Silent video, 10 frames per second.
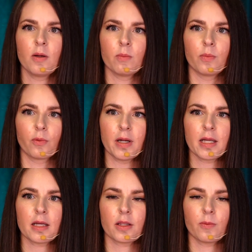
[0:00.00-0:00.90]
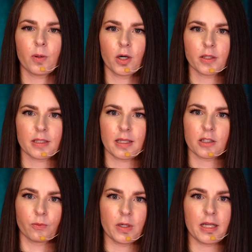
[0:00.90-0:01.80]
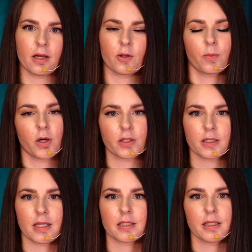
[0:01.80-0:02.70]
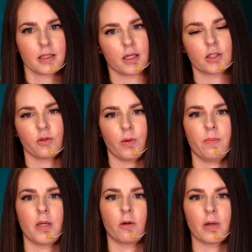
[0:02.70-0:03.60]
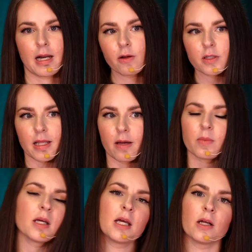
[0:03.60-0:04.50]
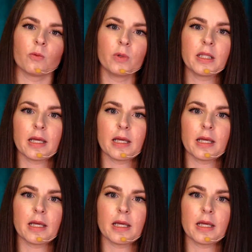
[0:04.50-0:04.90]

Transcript: bring the person that's reading it, the person that's listening to it being read out to them, really